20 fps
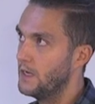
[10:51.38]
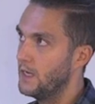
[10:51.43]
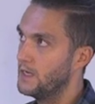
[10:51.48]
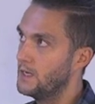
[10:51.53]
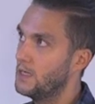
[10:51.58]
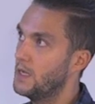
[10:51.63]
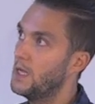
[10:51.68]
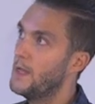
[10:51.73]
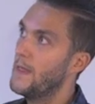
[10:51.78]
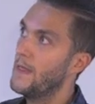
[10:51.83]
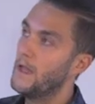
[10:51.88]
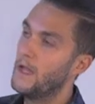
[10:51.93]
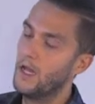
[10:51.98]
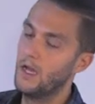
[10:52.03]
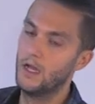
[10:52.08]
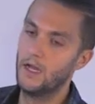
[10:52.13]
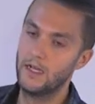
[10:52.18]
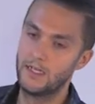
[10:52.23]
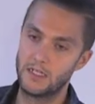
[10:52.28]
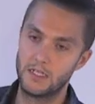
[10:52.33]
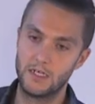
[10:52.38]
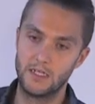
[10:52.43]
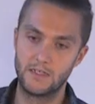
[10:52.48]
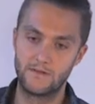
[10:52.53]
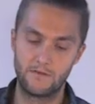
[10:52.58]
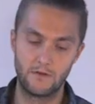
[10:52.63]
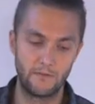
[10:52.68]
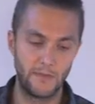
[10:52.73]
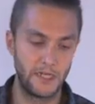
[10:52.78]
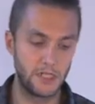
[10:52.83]
and uh,
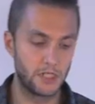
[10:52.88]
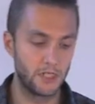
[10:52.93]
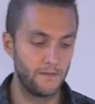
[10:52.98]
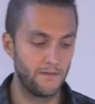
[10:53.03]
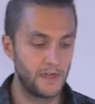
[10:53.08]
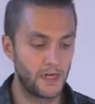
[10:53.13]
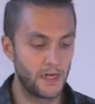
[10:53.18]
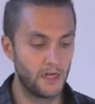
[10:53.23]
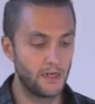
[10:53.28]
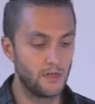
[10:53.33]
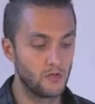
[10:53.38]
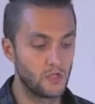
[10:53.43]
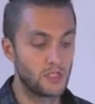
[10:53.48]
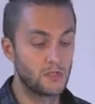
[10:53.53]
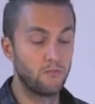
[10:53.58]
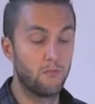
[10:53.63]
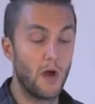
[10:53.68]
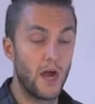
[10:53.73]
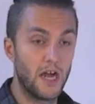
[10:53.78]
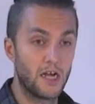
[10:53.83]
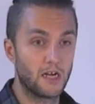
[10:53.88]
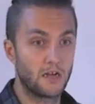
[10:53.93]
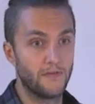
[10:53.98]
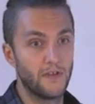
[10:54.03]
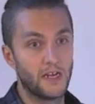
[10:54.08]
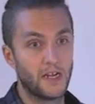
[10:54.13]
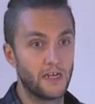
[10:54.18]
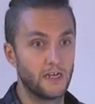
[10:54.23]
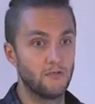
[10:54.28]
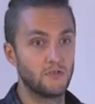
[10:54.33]
transformation. We can use Spark,
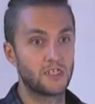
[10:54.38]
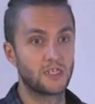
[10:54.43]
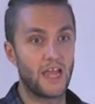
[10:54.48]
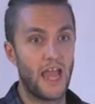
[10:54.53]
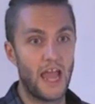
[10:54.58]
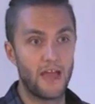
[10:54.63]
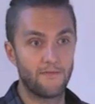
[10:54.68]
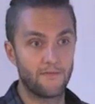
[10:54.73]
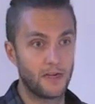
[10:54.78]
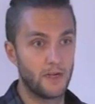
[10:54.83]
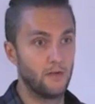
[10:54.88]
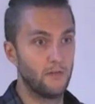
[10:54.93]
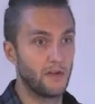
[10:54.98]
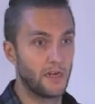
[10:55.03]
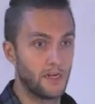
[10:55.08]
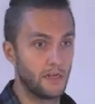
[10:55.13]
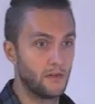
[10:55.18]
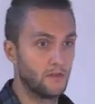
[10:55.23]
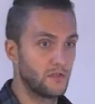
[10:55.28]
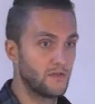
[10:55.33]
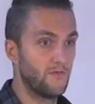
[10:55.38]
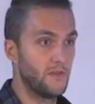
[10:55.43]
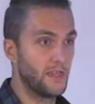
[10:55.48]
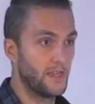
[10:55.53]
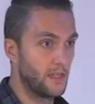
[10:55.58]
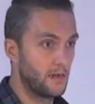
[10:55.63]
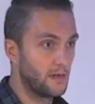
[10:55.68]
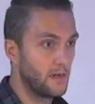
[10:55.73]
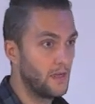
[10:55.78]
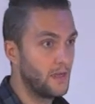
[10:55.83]
we can use Kafka, we can use
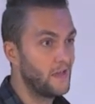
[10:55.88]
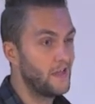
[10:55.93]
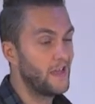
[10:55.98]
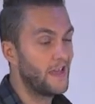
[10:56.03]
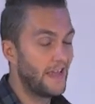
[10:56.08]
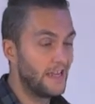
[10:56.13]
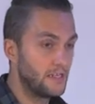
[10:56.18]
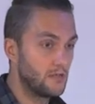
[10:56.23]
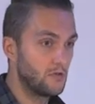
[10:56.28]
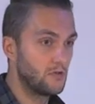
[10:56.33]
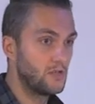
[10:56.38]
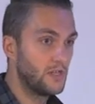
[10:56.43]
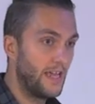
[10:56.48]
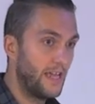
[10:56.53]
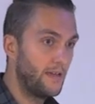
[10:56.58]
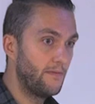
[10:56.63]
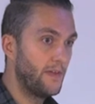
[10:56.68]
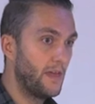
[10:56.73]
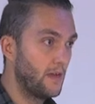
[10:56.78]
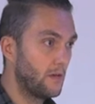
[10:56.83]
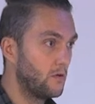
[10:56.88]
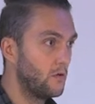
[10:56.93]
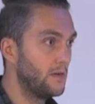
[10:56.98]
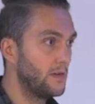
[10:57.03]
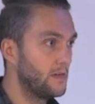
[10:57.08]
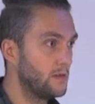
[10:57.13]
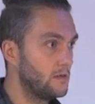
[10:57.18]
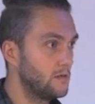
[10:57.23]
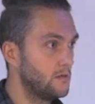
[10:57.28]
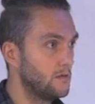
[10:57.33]
Flink. And today we are
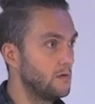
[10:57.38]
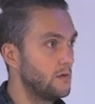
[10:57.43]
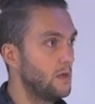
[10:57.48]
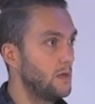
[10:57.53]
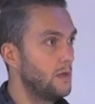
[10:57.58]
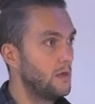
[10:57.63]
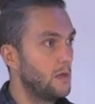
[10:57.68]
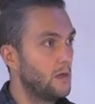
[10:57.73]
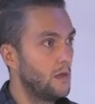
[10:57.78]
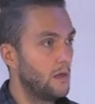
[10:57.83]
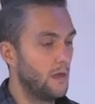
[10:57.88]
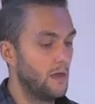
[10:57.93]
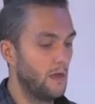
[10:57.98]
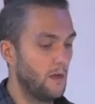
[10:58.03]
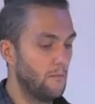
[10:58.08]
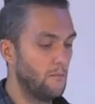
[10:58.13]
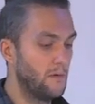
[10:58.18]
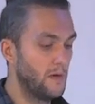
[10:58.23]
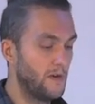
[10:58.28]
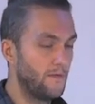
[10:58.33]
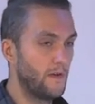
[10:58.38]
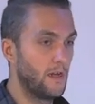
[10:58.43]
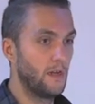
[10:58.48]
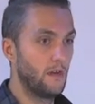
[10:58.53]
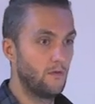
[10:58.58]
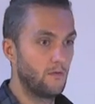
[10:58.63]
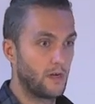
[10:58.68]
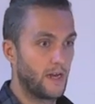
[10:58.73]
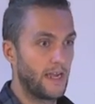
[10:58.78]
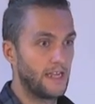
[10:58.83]
going to uh, briefly
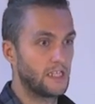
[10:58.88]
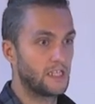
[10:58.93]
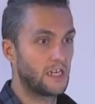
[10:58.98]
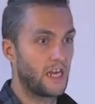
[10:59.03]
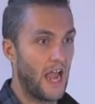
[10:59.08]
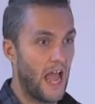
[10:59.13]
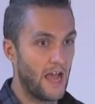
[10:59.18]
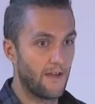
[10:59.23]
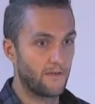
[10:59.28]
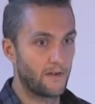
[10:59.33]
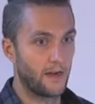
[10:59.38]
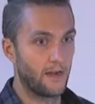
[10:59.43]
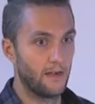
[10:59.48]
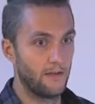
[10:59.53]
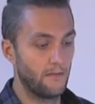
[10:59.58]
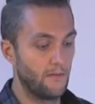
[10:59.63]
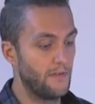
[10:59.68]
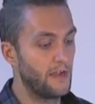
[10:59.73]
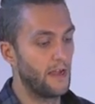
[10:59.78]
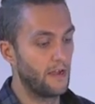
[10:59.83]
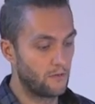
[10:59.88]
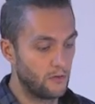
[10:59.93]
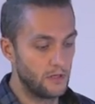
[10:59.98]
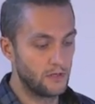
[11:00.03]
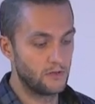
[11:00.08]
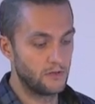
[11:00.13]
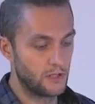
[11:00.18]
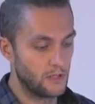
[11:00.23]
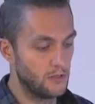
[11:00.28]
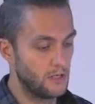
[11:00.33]
look at Kafka. We are
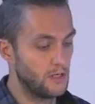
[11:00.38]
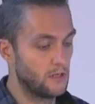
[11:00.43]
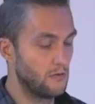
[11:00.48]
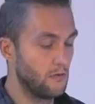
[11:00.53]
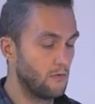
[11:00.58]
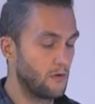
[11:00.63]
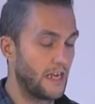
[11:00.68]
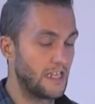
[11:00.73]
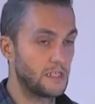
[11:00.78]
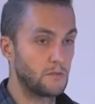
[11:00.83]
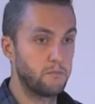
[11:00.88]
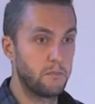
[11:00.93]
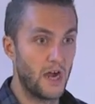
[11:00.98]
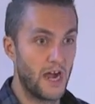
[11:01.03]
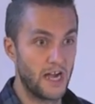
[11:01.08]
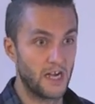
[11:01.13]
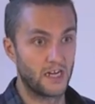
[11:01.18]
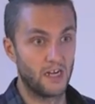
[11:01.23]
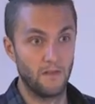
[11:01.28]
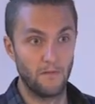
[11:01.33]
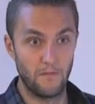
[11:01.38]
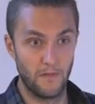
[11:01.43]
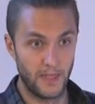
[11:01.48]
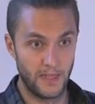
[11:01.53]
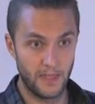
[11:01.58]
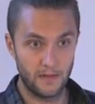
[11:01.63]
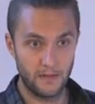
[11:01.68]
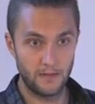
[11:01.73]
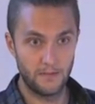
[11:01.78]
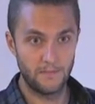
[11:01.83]
going, to, sorry, to look at Spark and Flink.